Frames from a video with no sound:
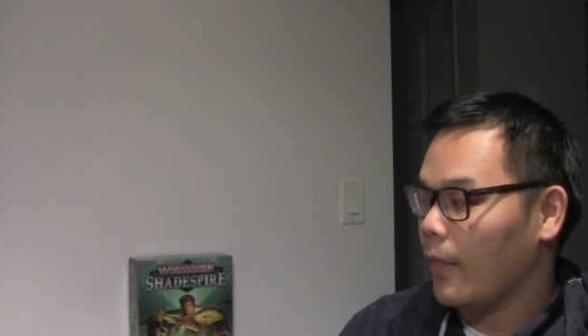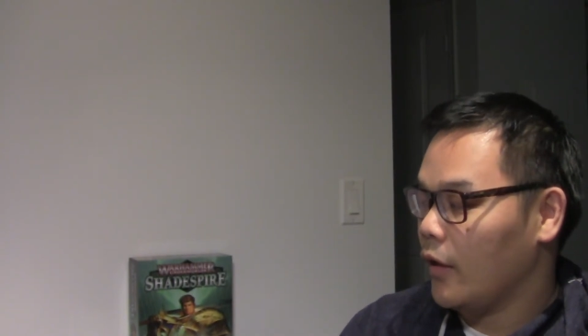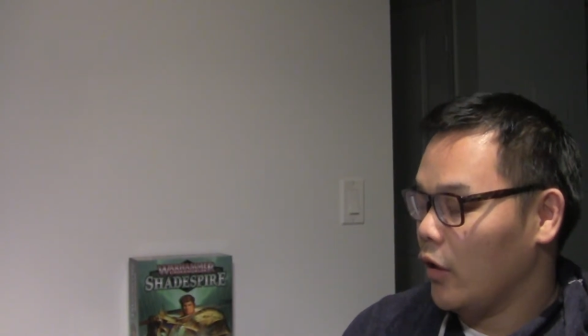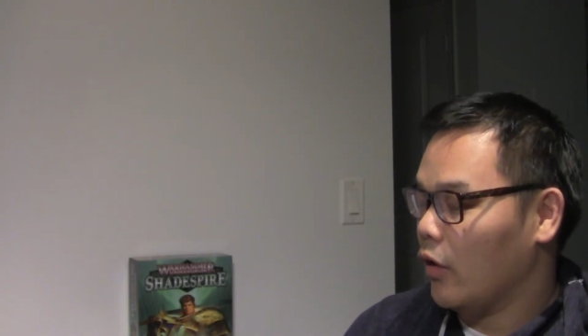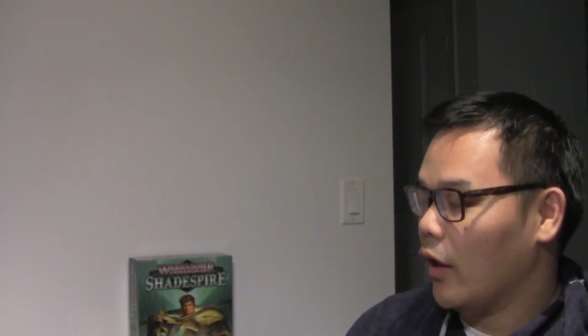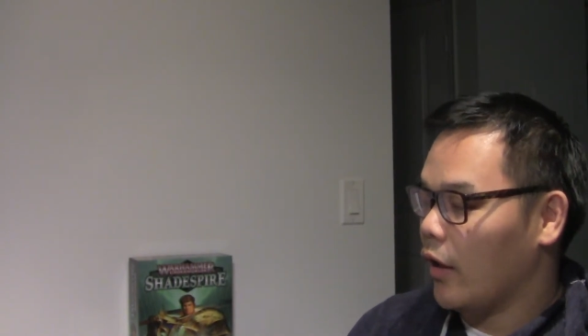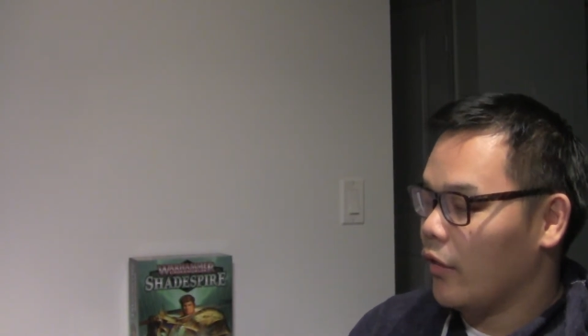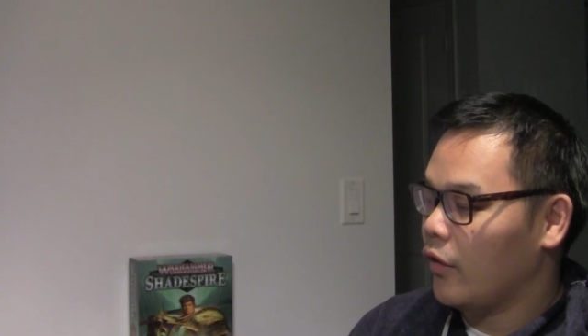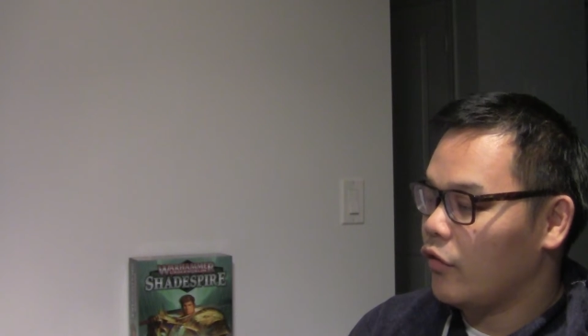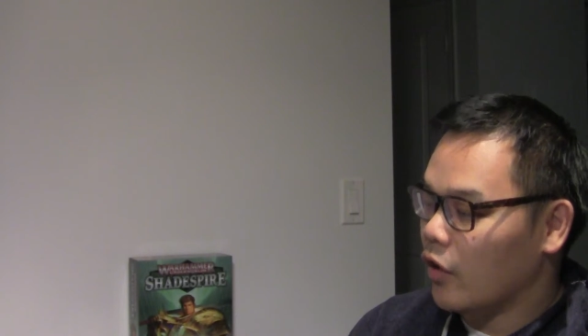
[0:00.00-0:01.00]
You know,
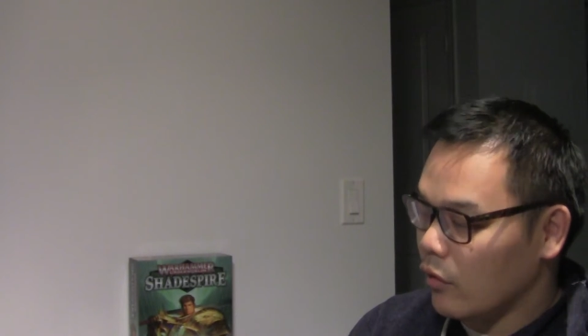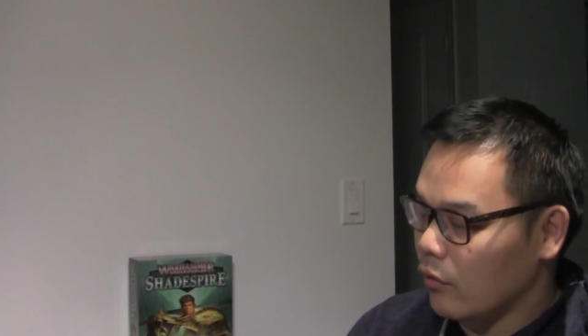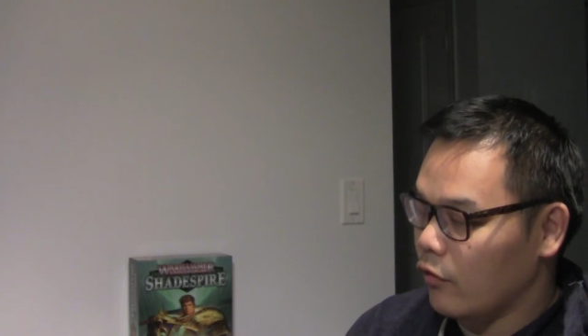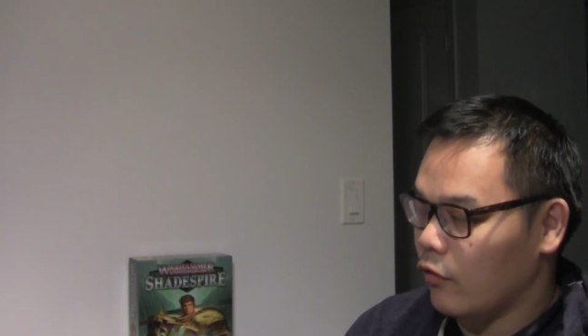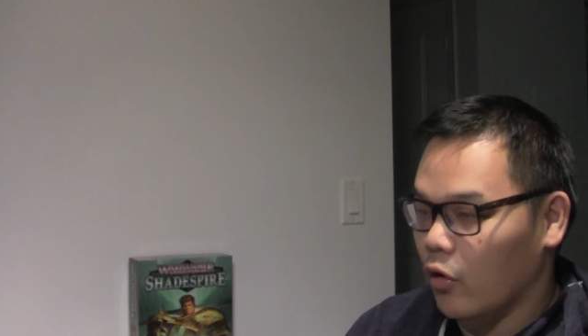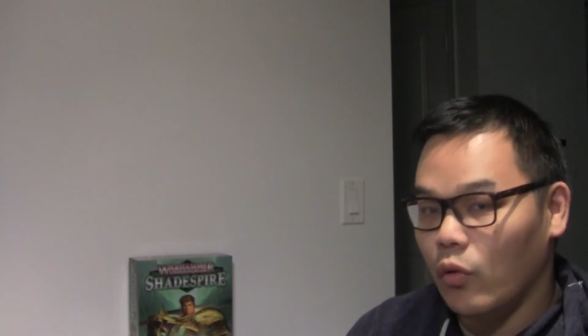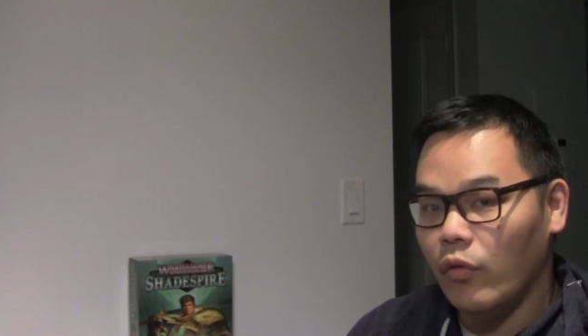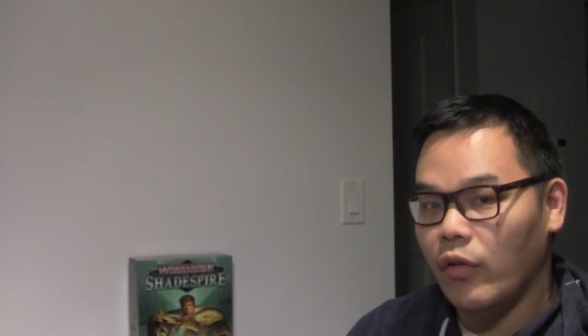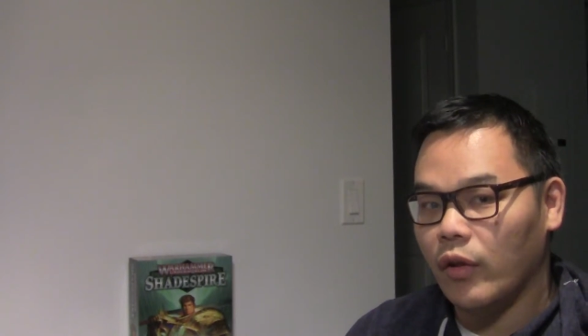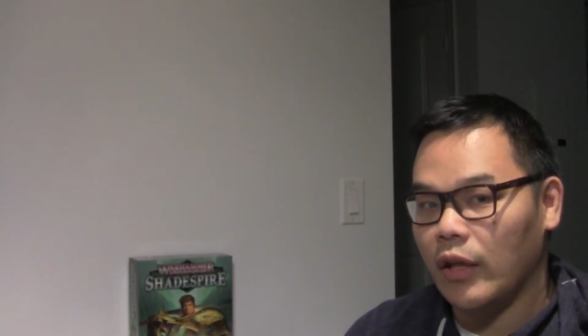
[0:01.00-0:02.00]
the general flow
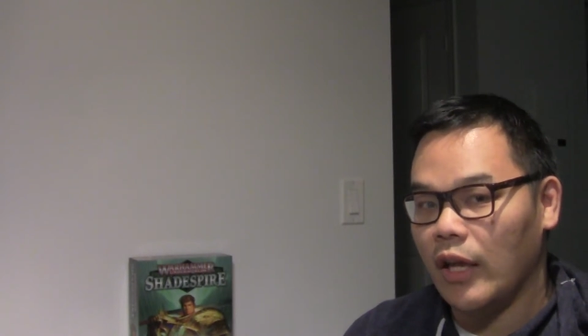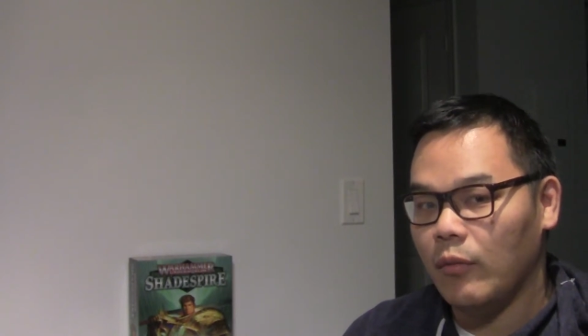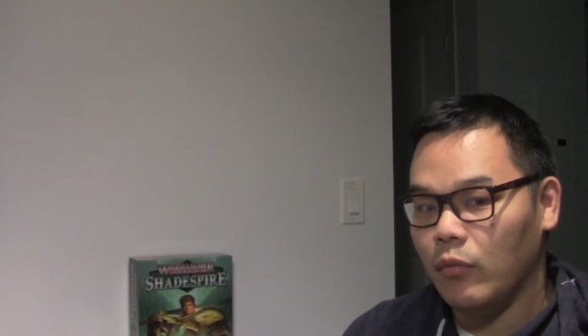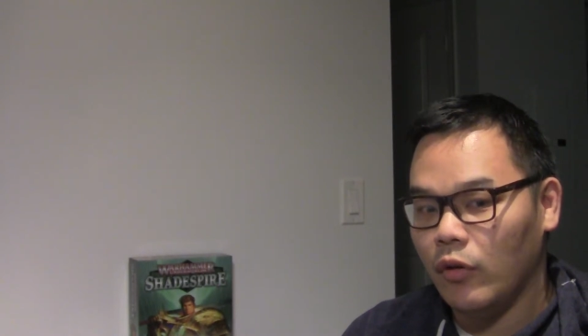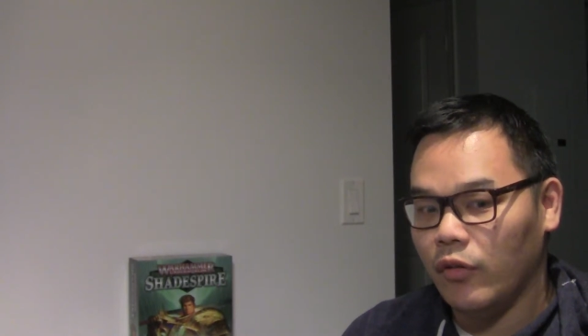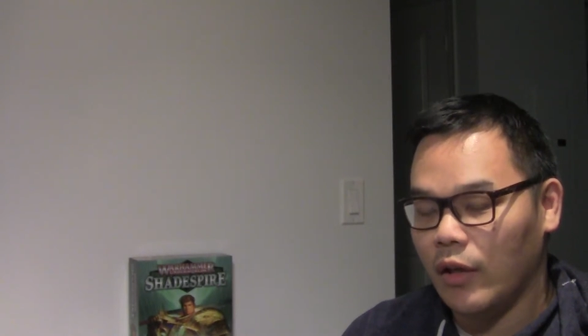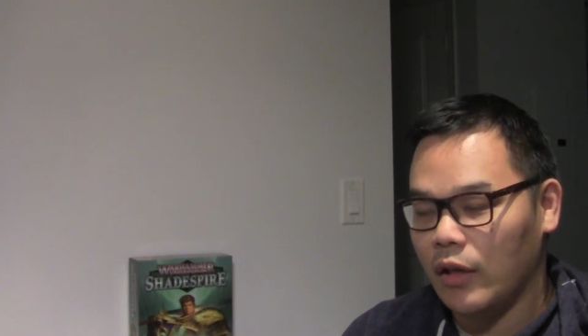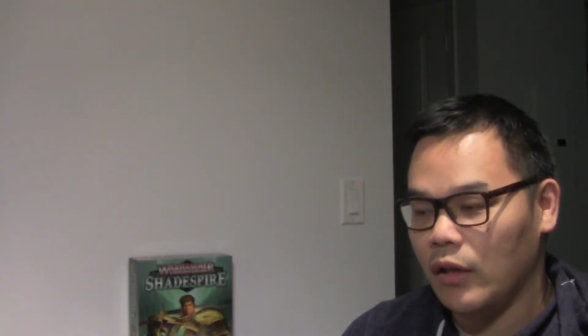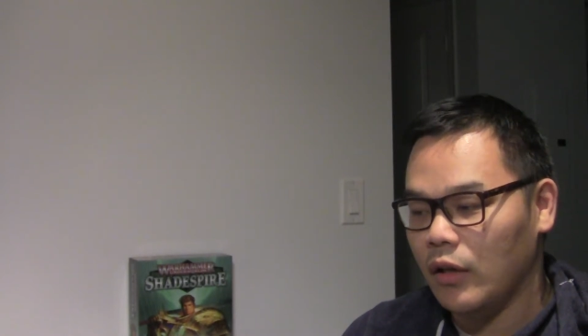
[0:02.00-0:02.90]
of the game was that